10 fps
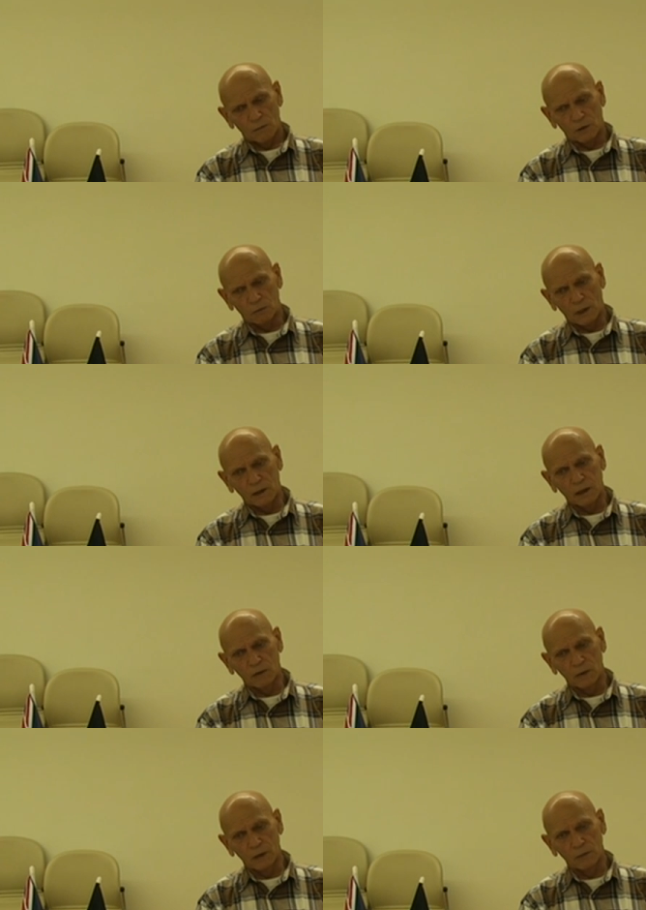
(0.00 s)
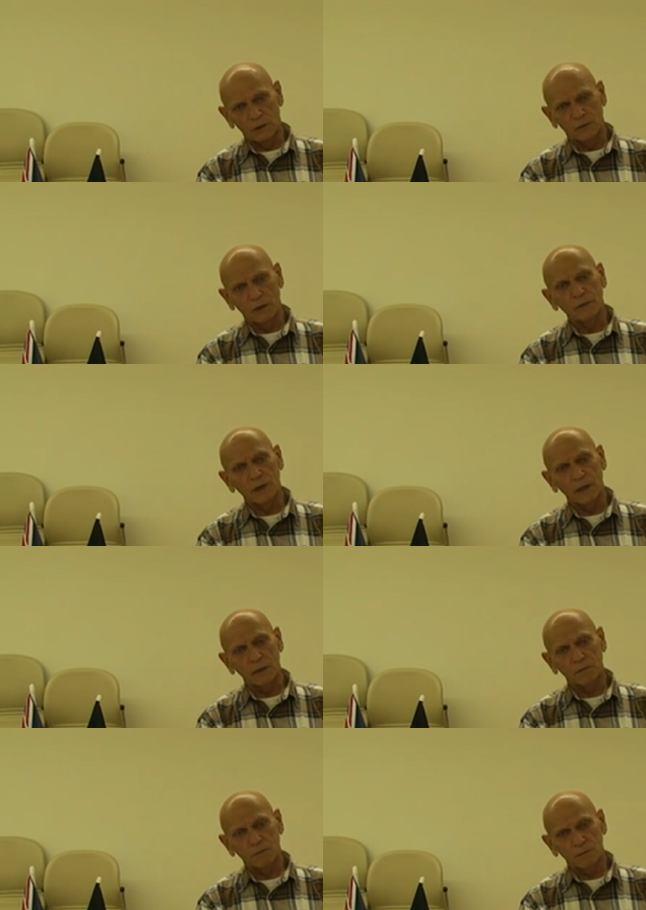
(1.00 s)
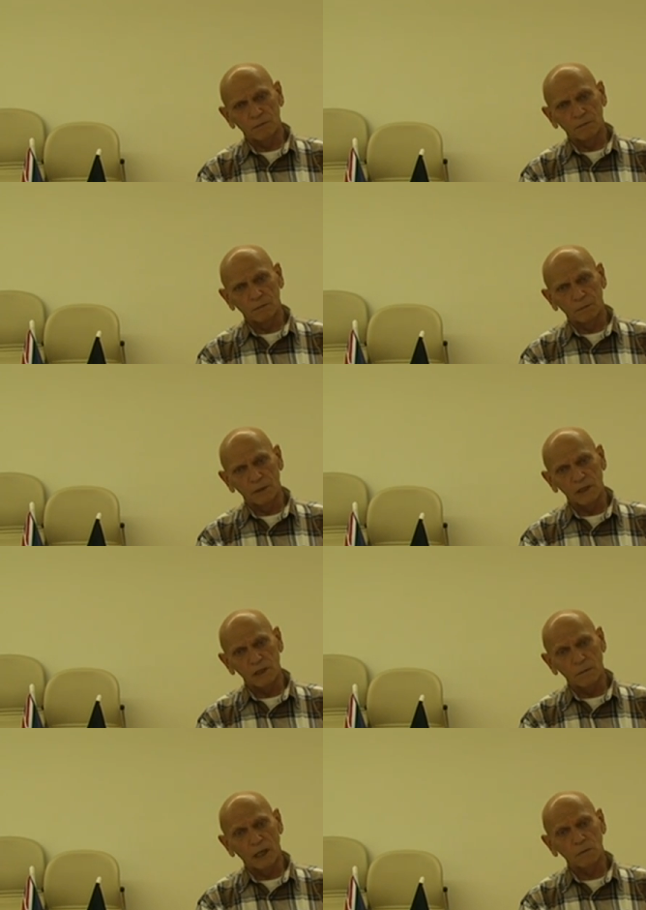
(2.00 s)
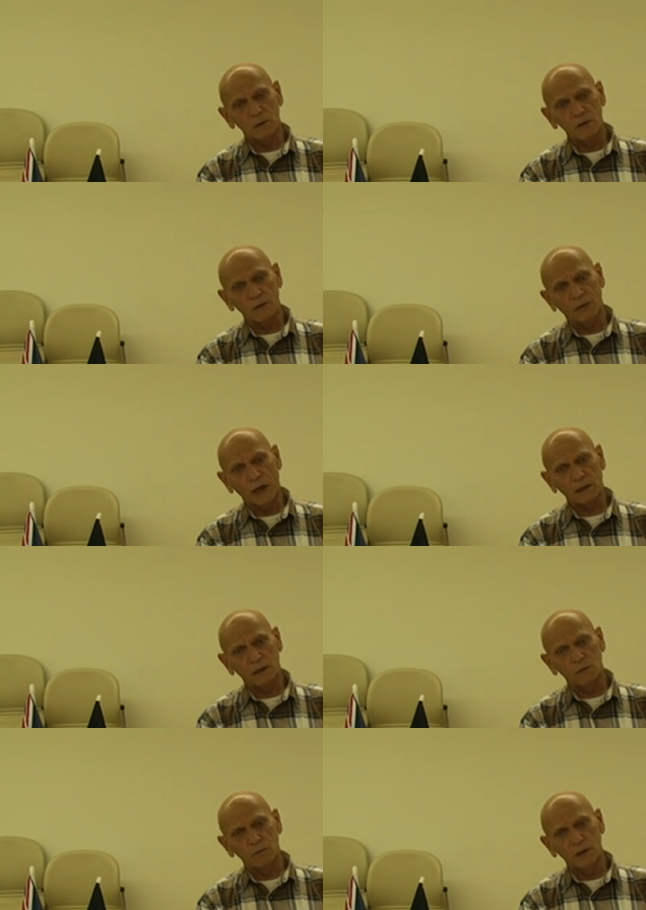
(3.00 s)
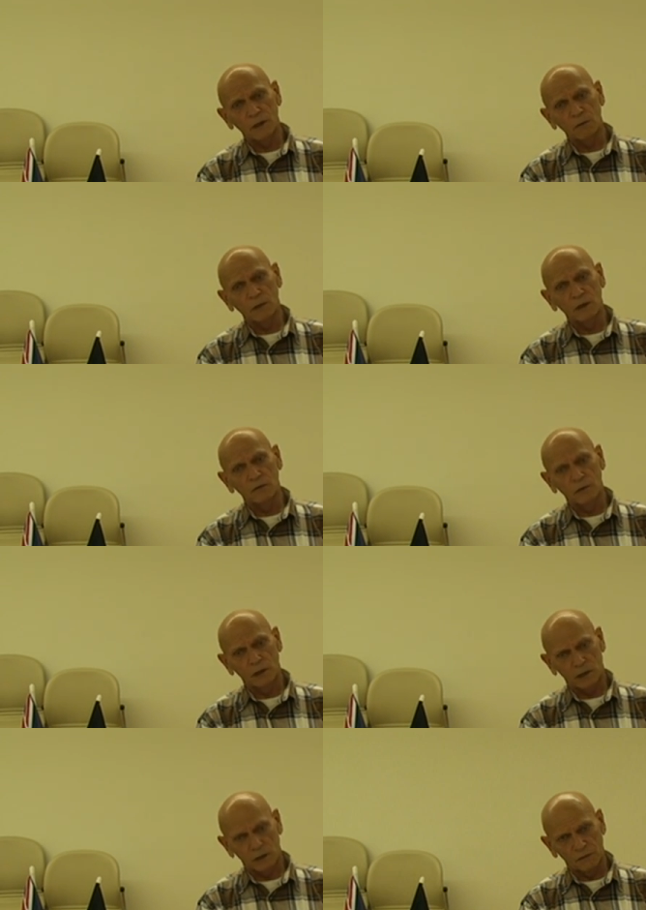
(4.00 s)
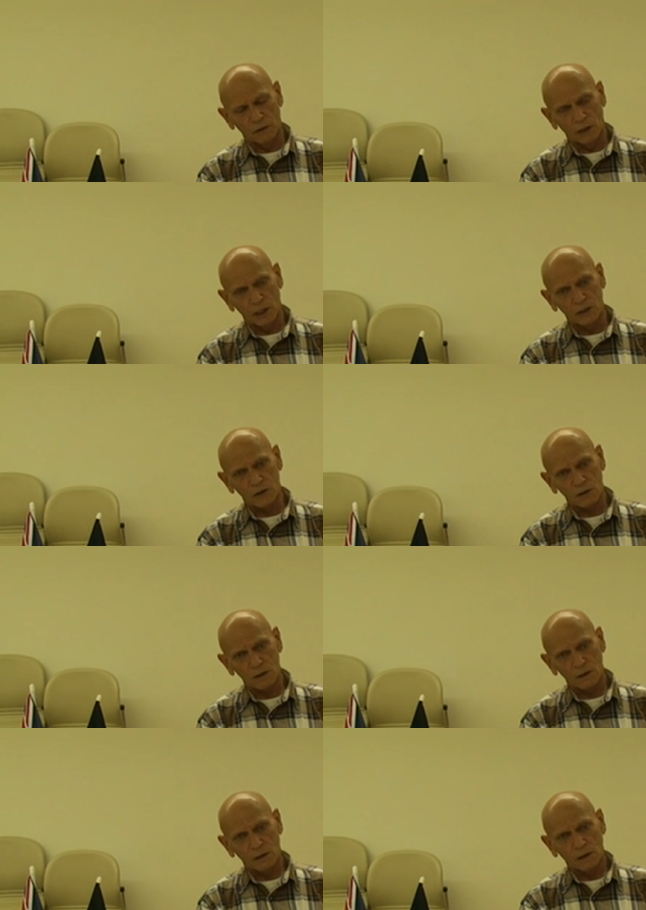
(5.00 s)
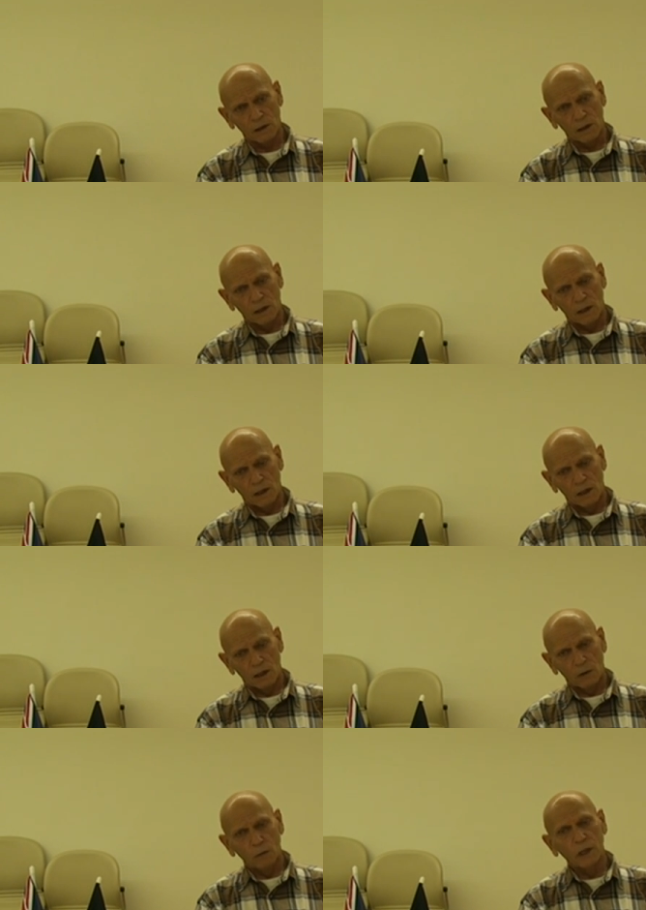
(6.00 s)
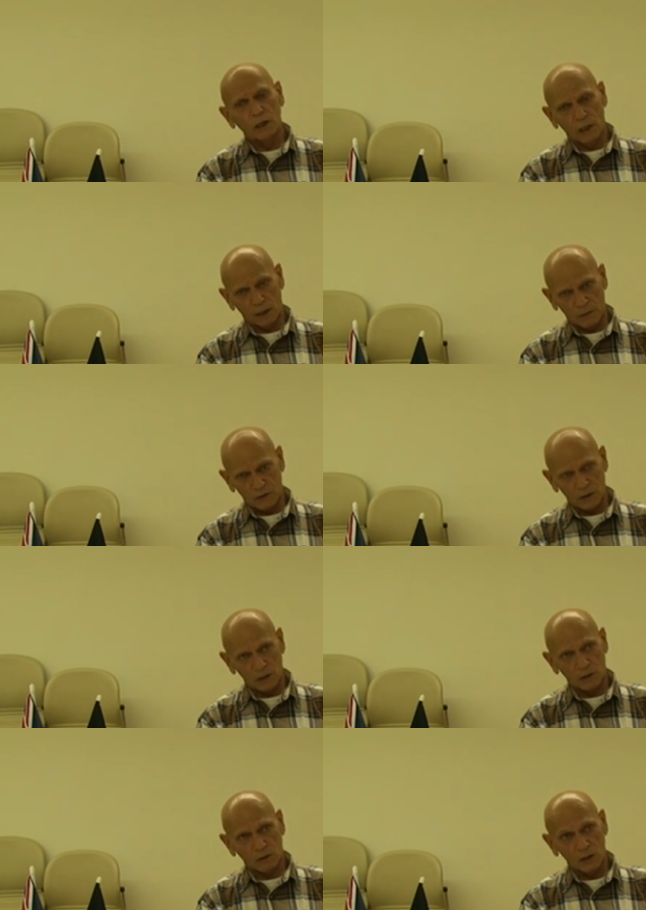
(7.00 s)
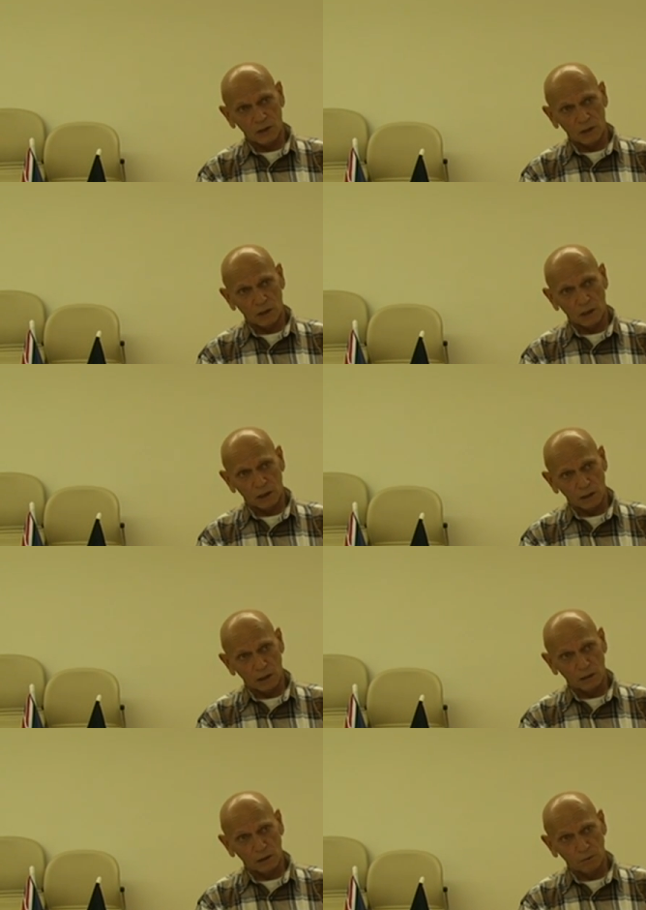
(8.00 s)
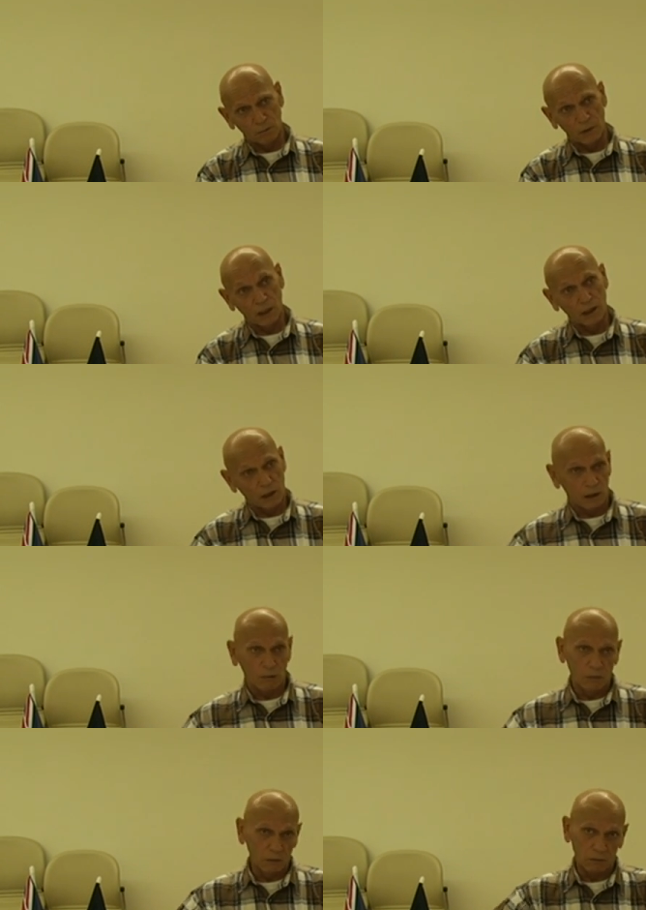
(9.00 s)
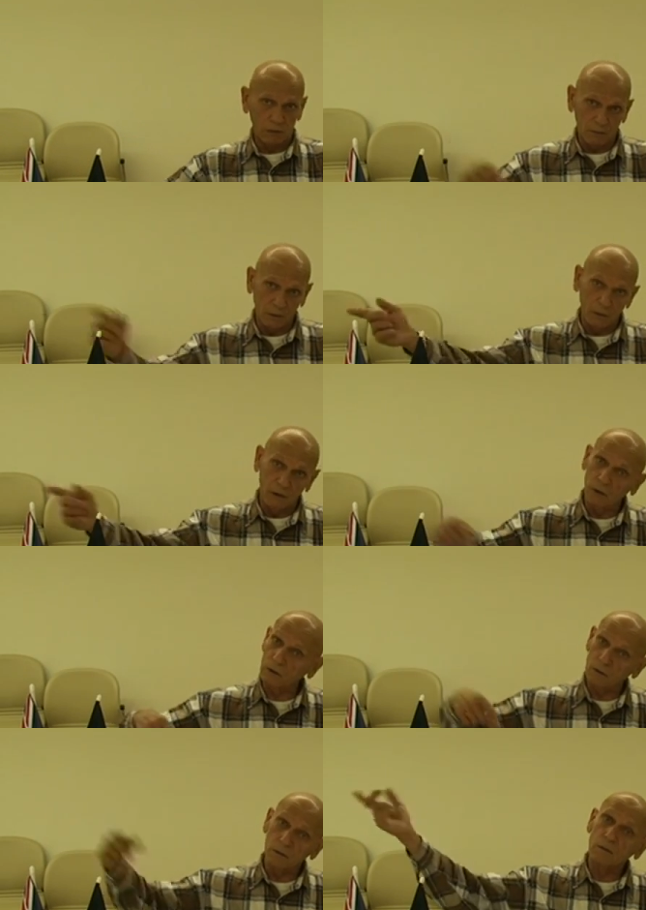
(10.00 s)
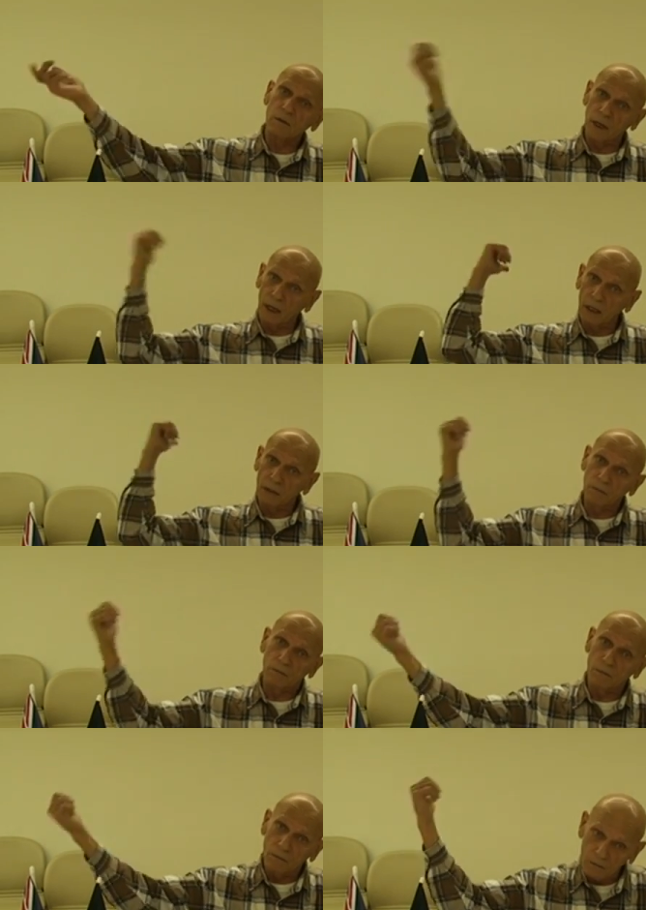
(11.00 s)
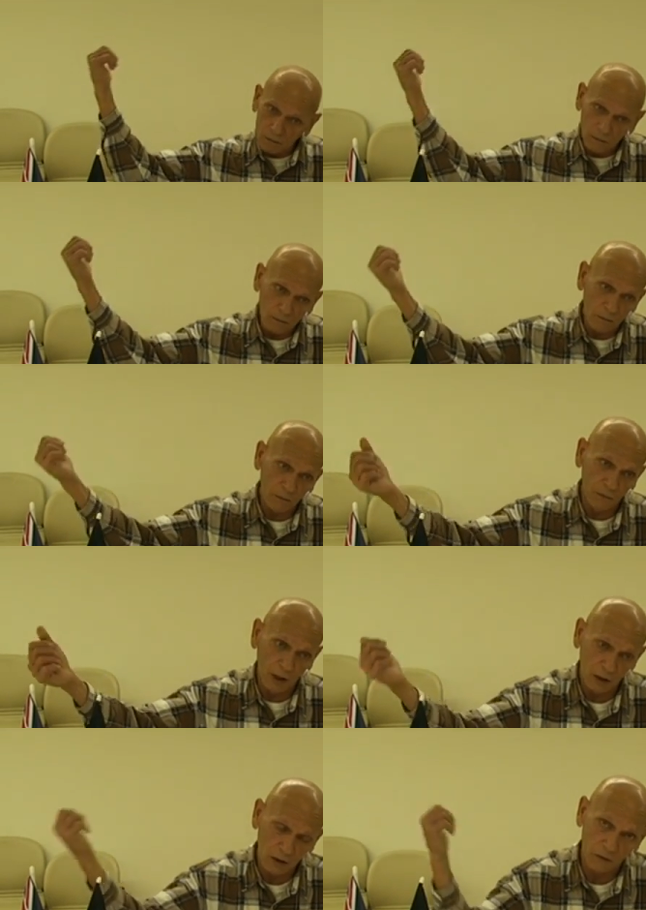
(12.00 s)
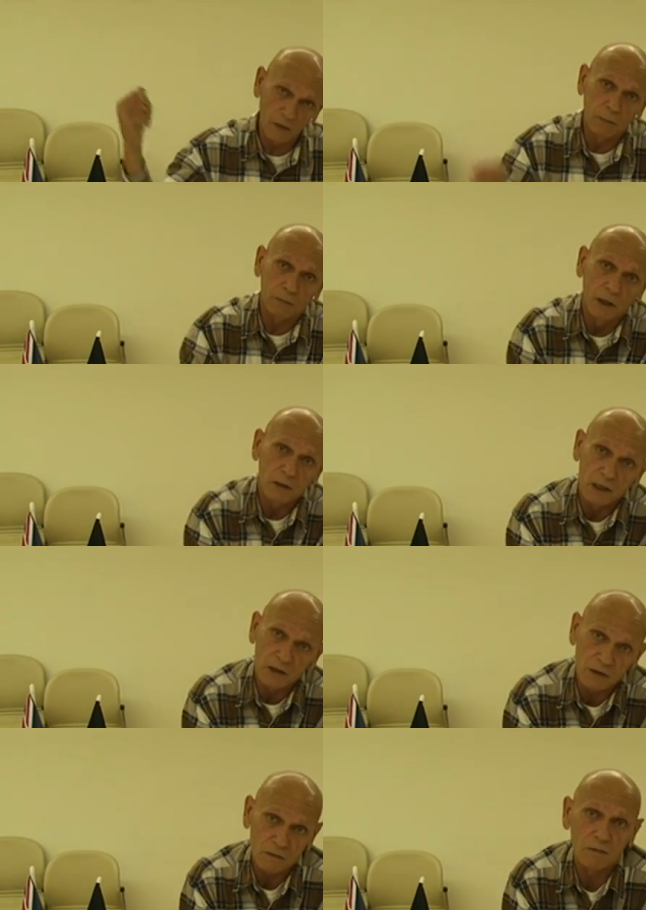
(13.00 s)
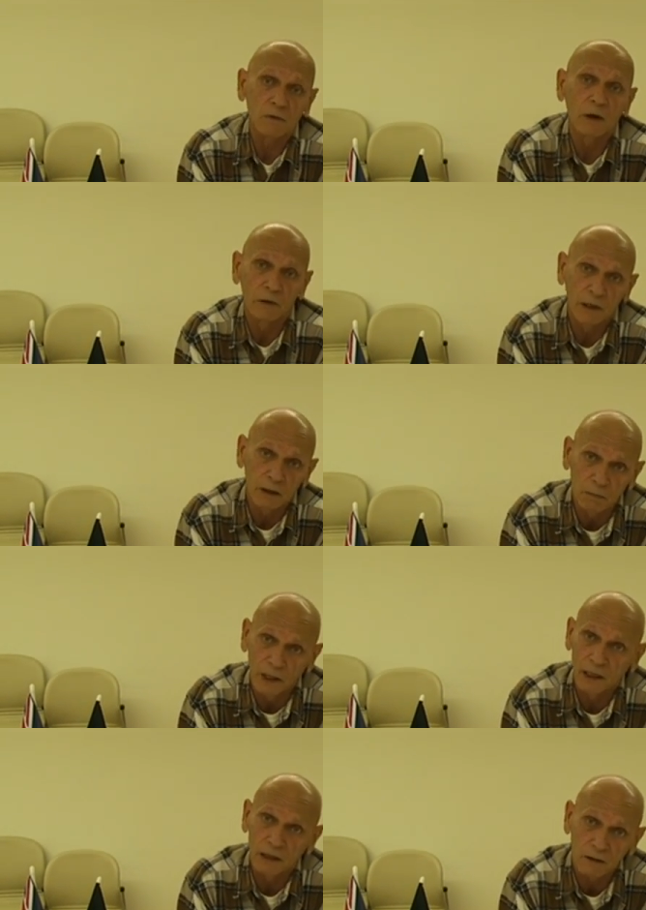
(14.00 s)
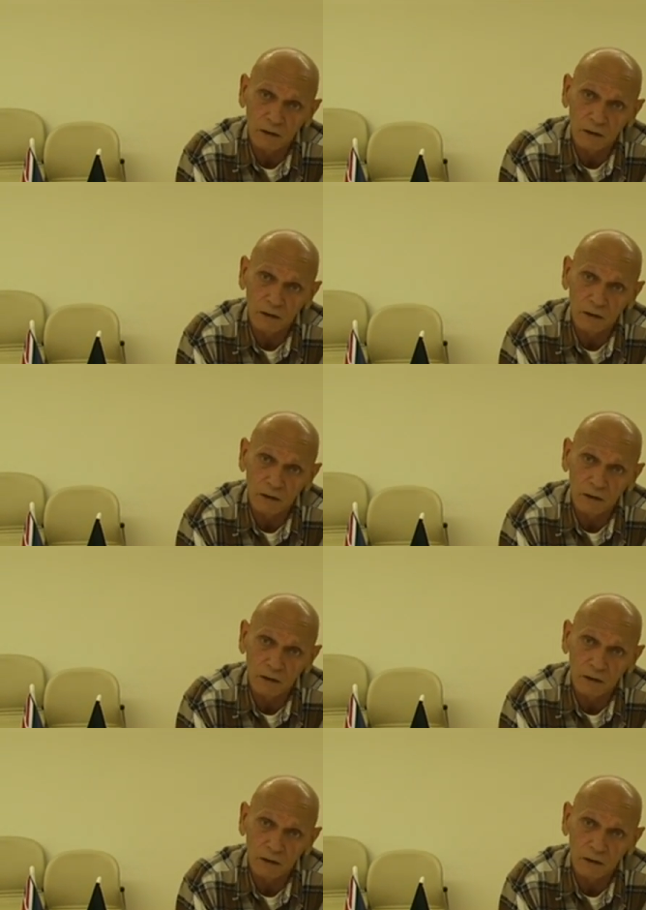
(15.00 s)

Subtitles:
But one thing we felt very pleased about was the fact that we avoided the violence, we got our message across it, and the media, we were on, they had photos of our protests right around the planet.